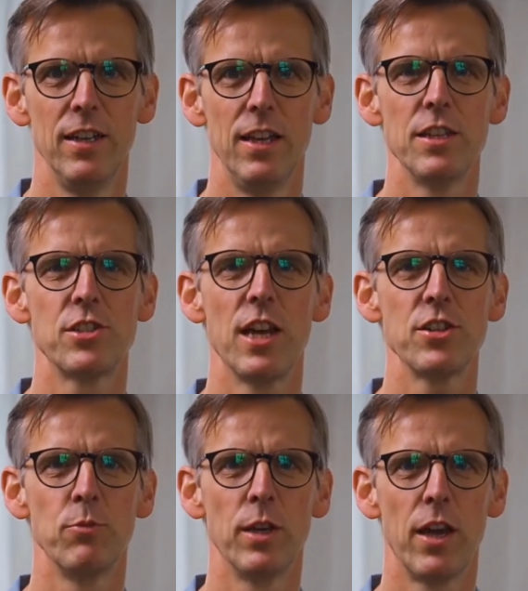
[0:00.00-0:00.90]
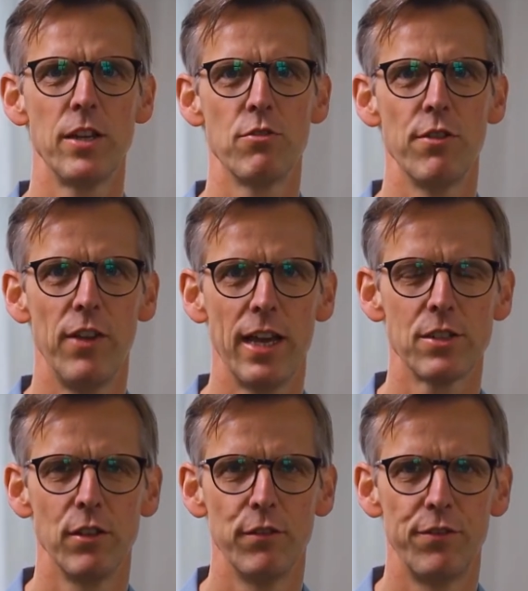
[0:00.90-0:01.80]
In this session, we're going to
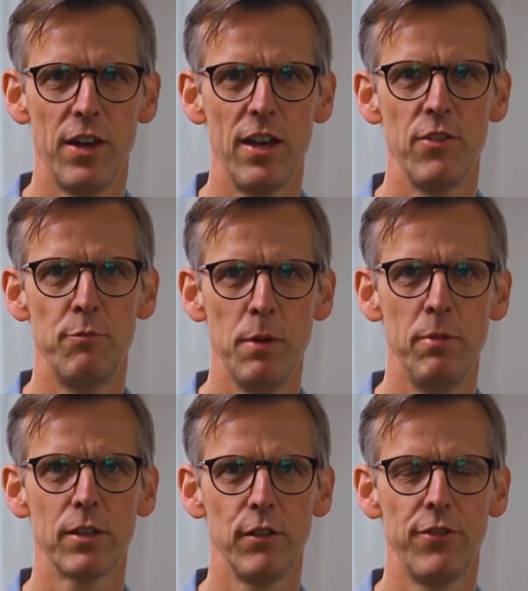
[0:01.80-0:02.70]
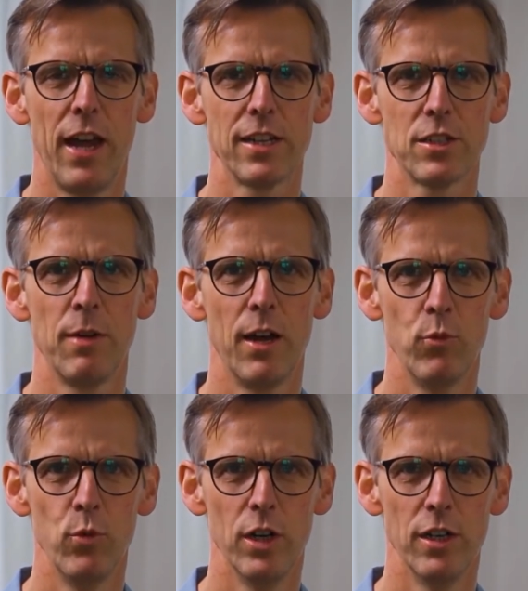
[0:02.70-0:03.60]
reflect on 5 biblical facts about
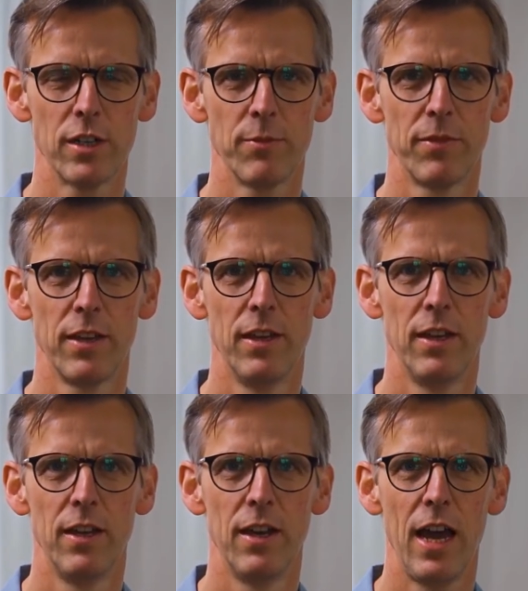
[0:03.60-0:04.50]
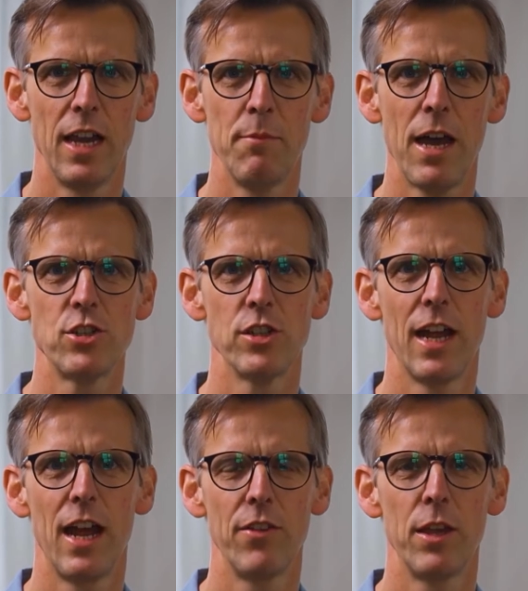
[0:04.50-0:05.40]
work and imagine
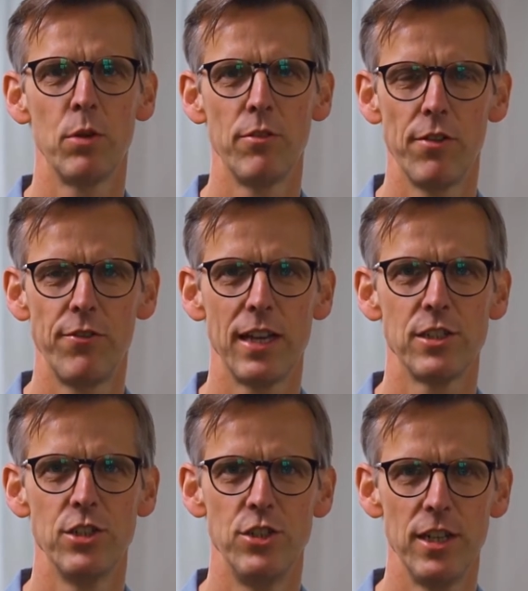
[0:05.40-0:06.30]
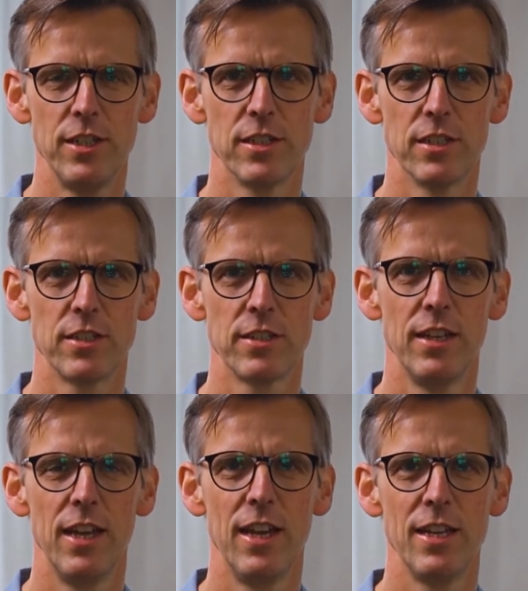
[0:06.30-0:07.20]
how they would have affected Jesus
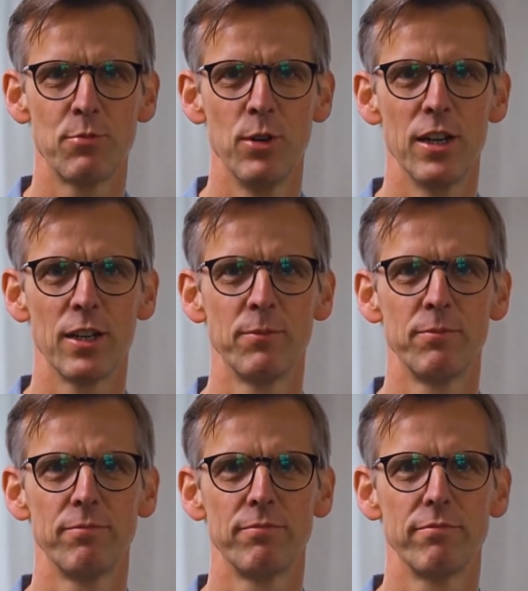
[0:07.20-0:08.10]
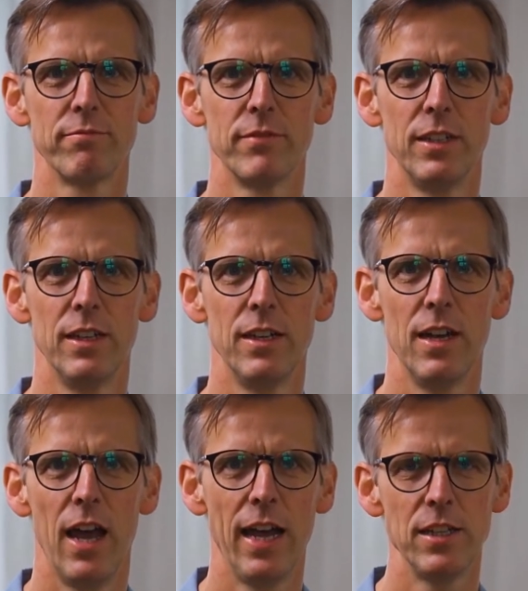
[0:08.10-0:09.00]
in his work.
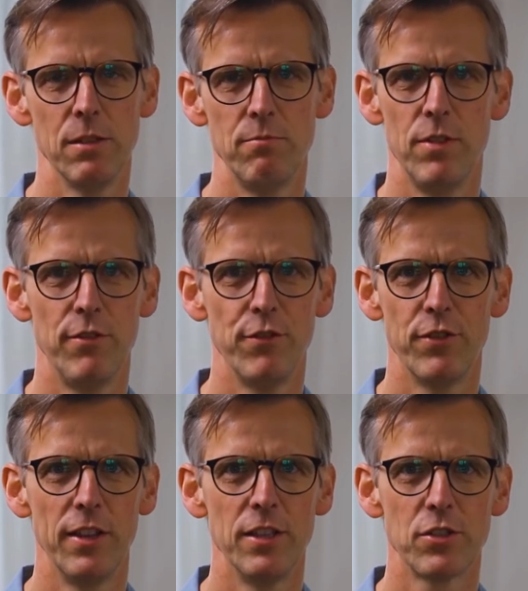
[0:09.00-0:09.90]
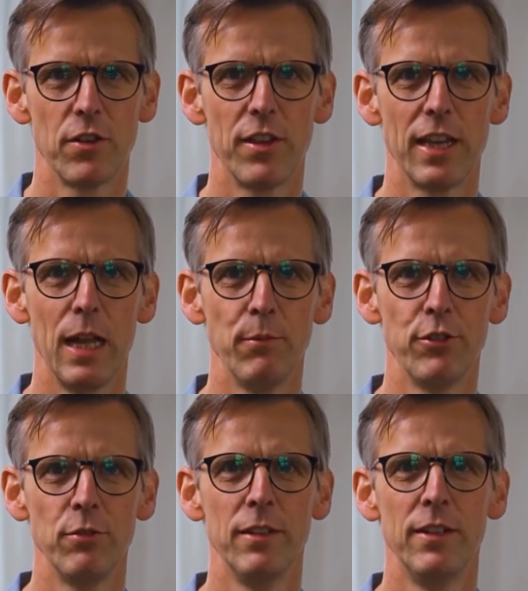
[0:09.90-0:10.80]
And if you find this sort of thing
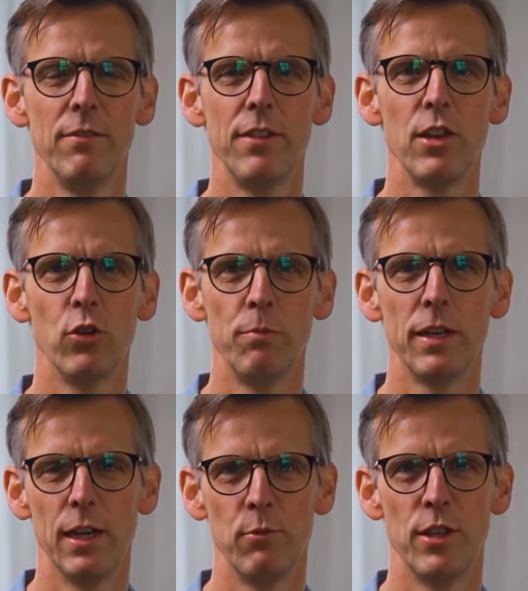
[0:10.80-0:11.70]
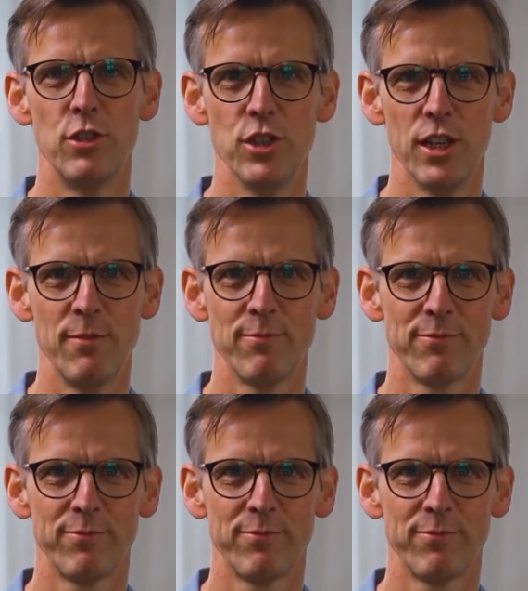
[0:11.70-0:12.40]
helpful, they all begin with G.